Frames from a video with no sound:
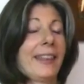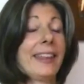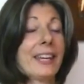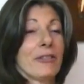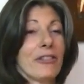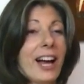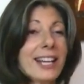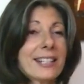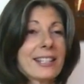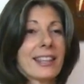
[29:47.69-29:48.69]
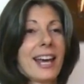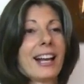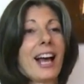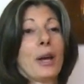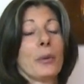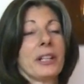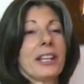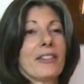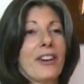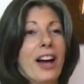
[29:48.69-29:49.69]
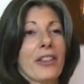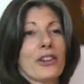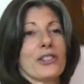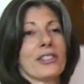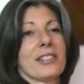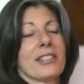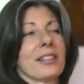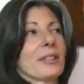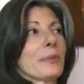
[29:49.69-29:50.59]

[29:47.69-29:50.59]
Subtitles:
The advice that I would give others